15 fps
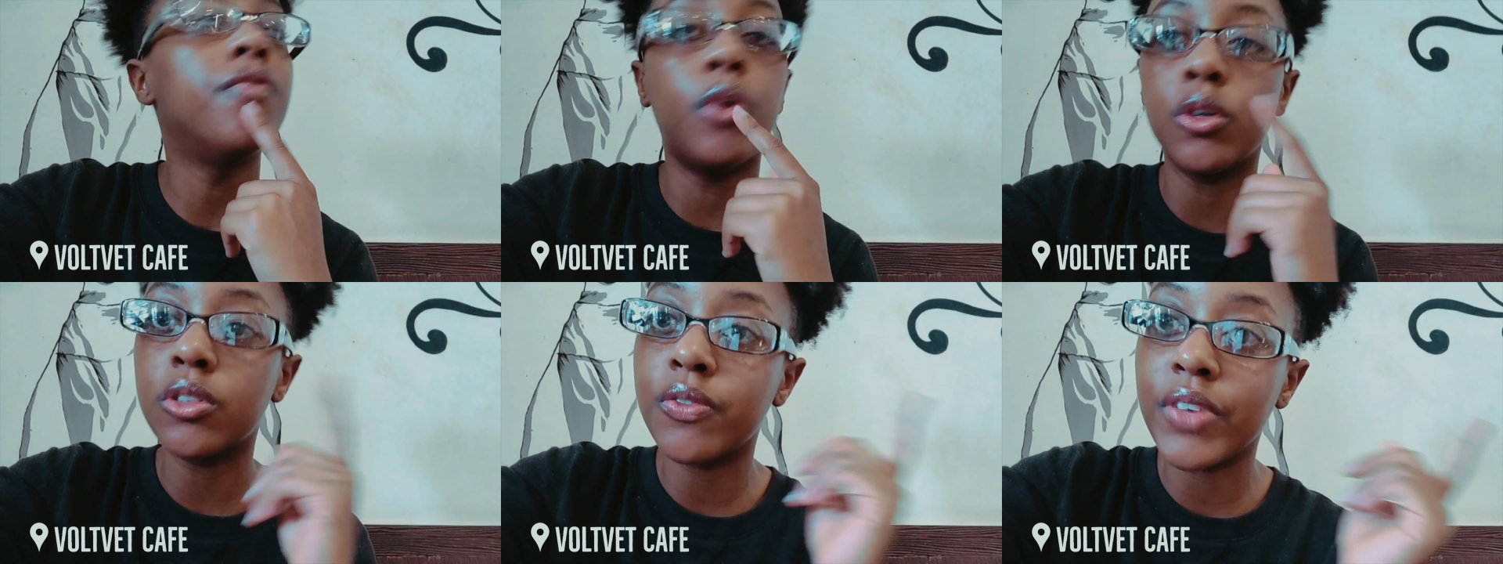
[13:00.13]

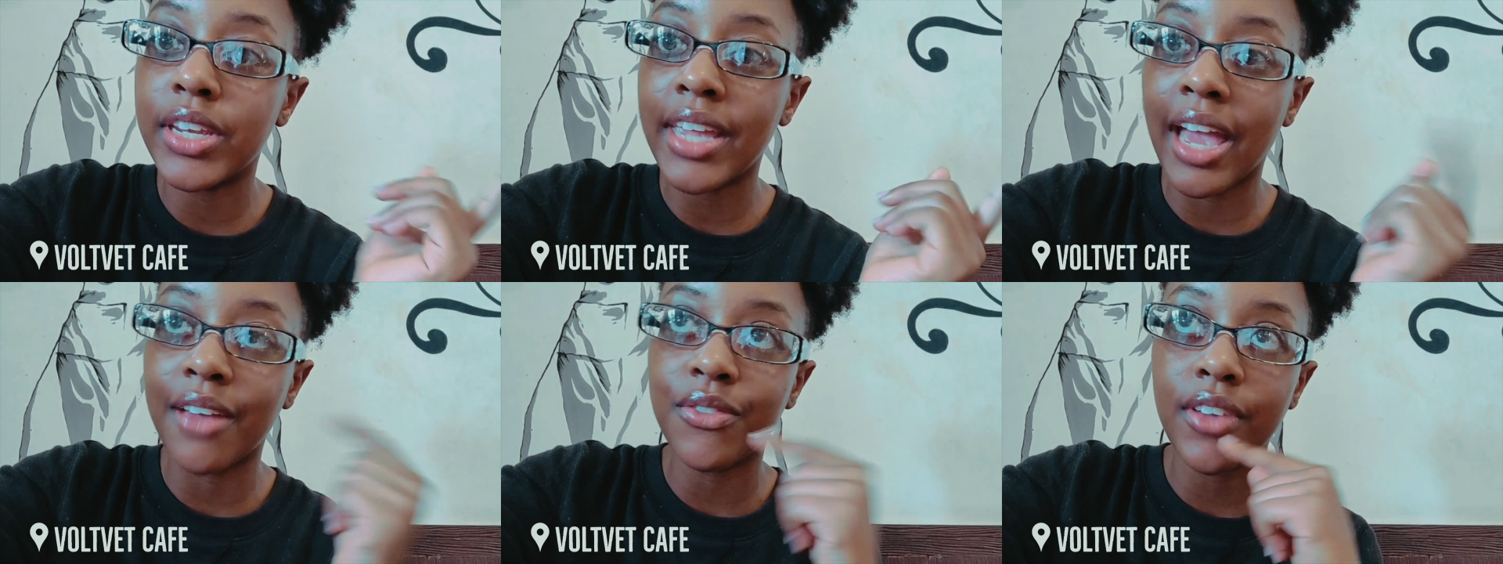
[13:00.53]

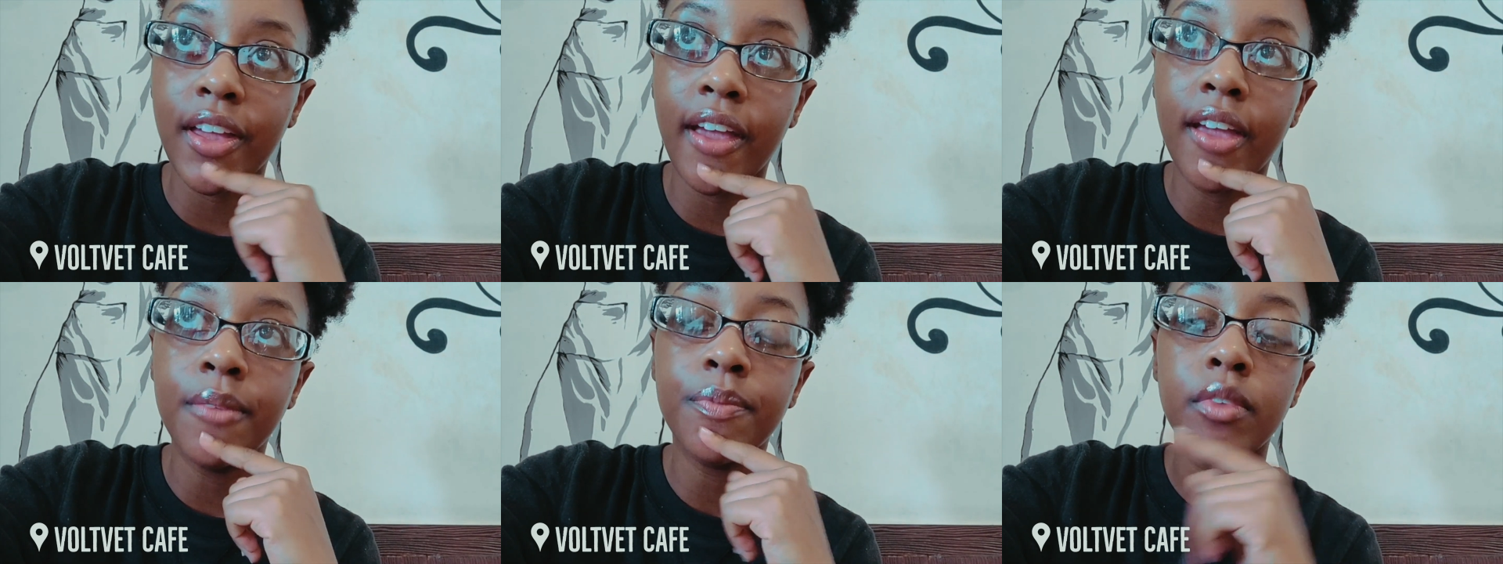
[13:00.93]
Boltwood
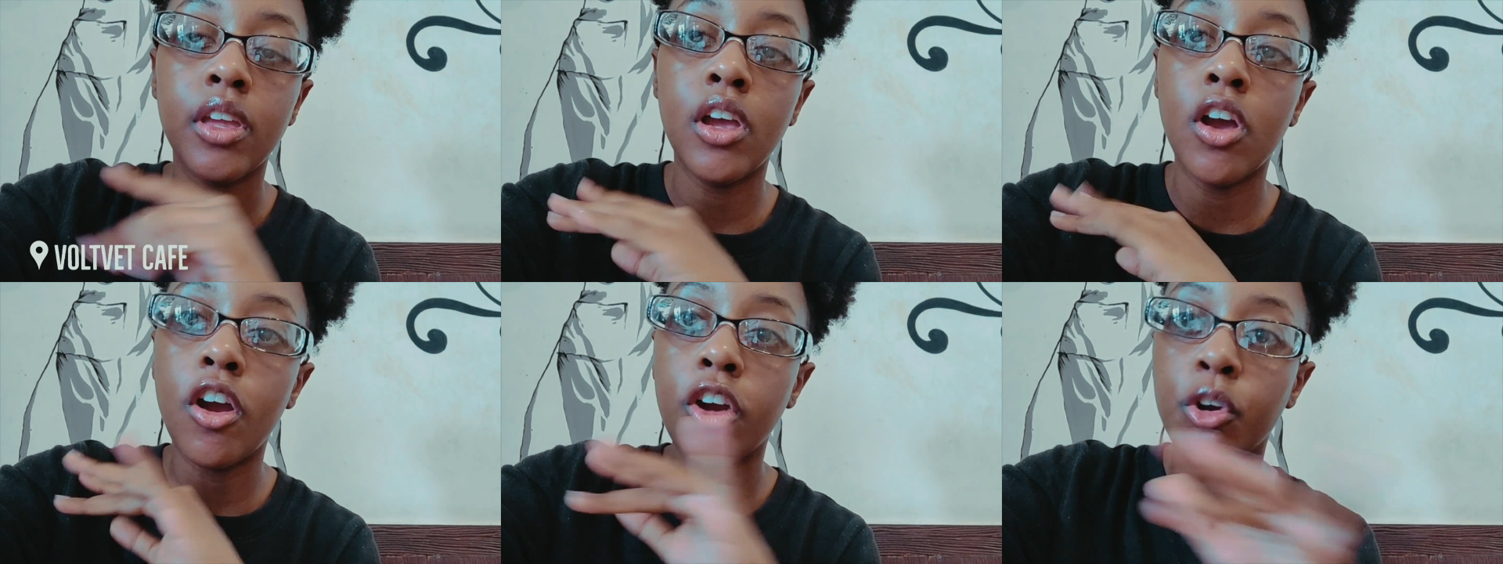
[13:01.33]
Cafe.
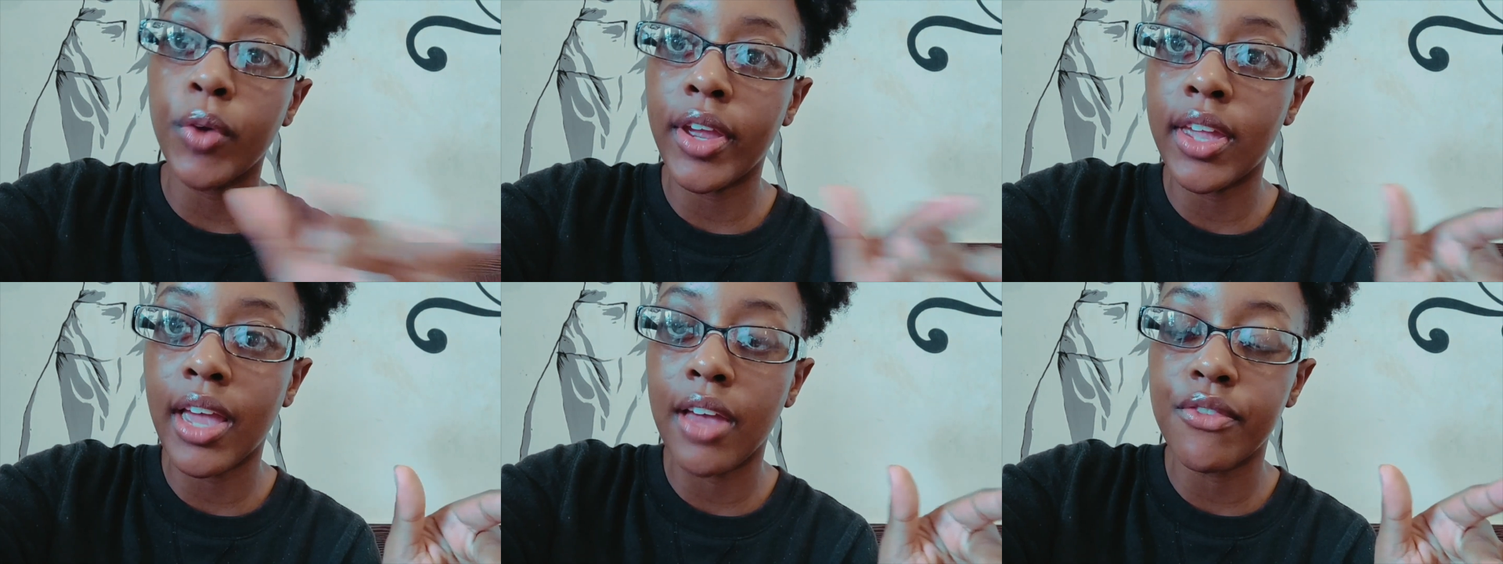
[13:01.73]

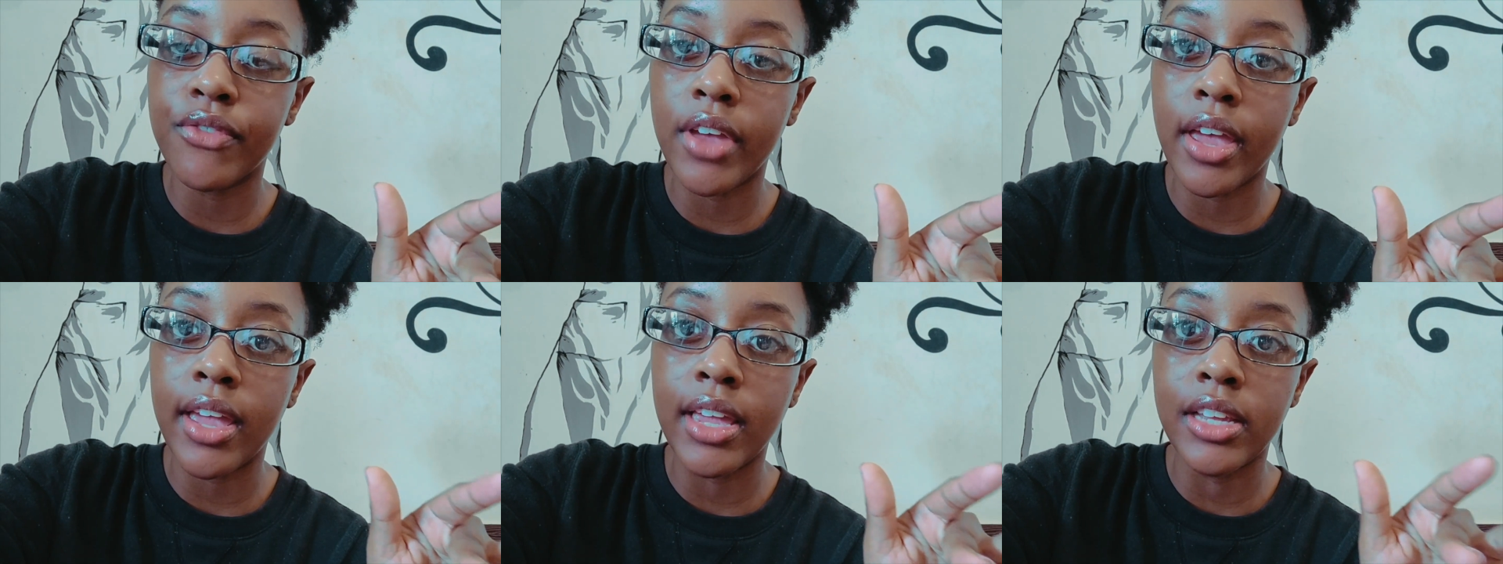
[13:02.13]
Great
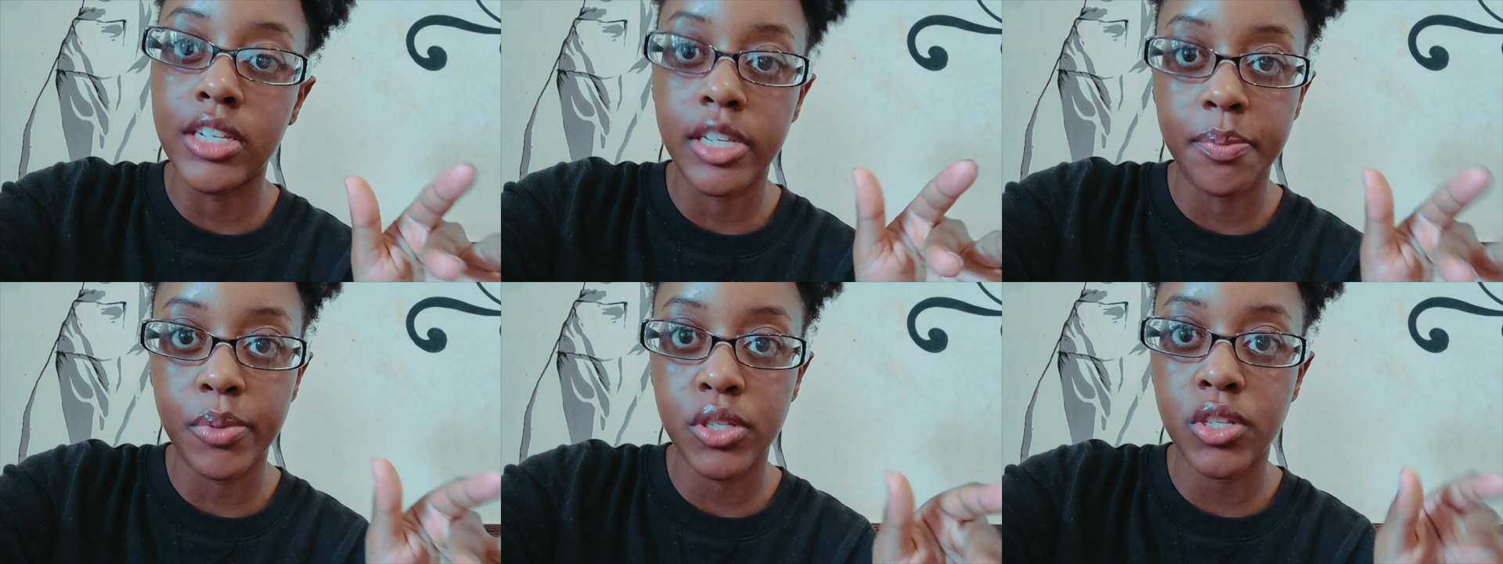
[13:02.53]
cafe
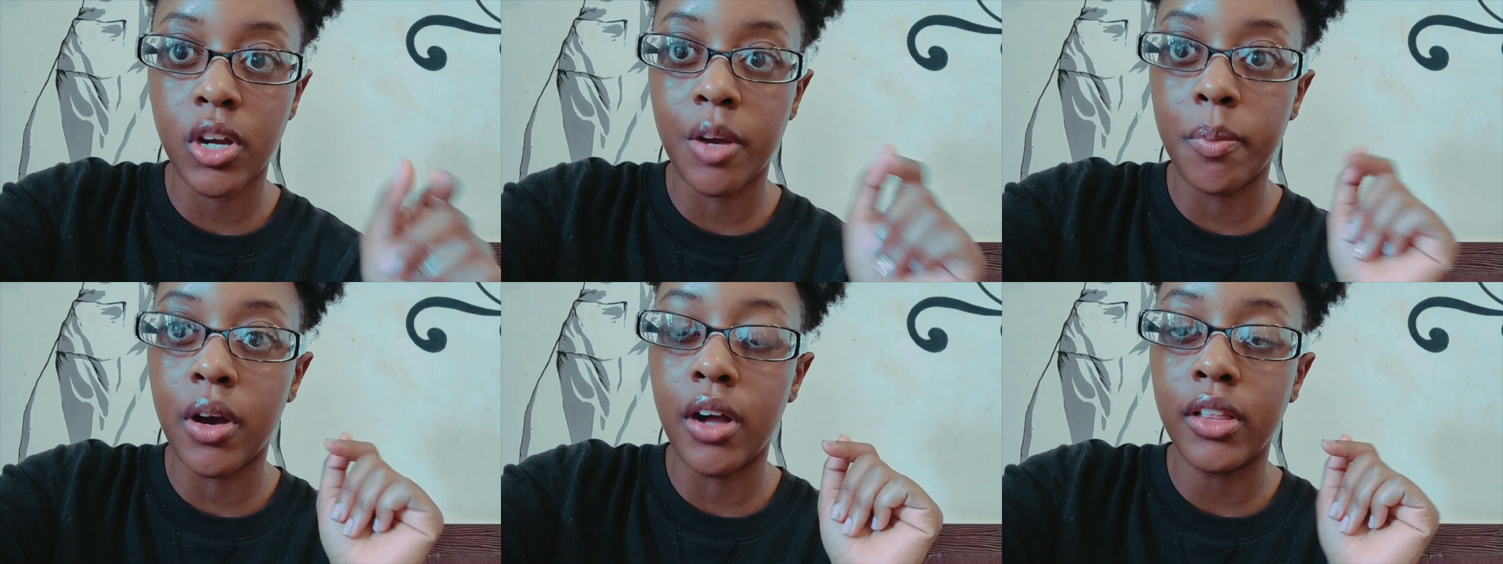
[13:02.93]
in
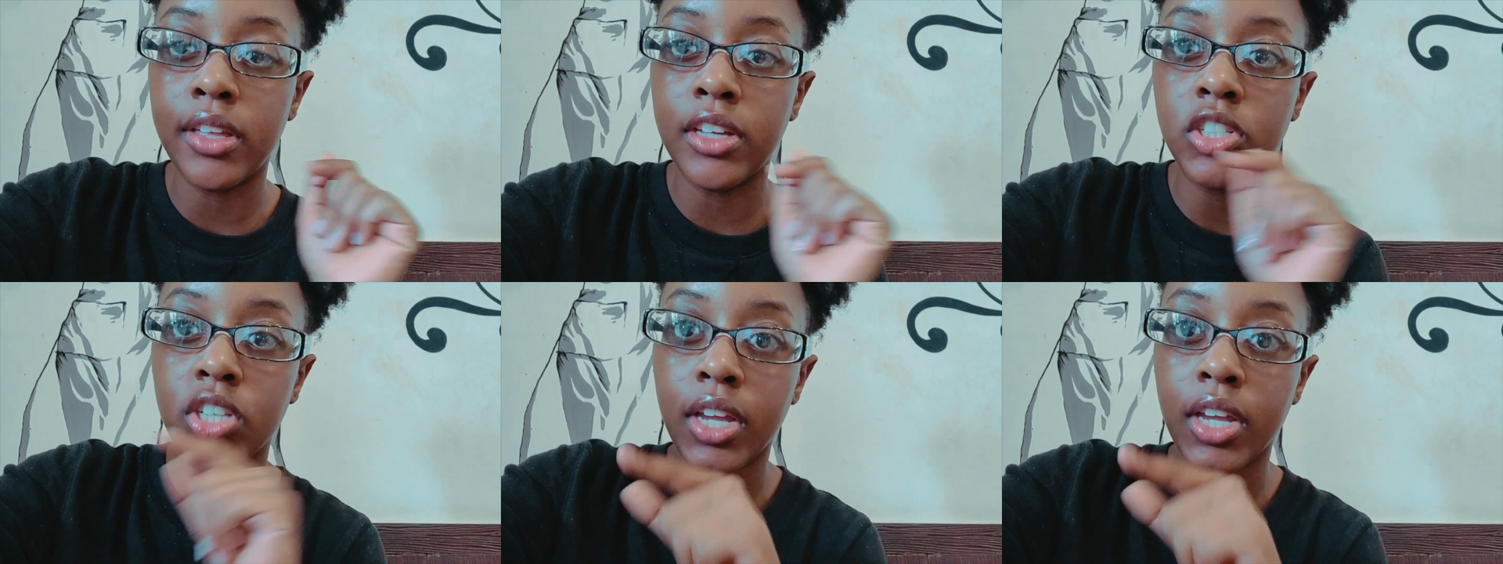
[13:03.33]
Denpasar, Bali.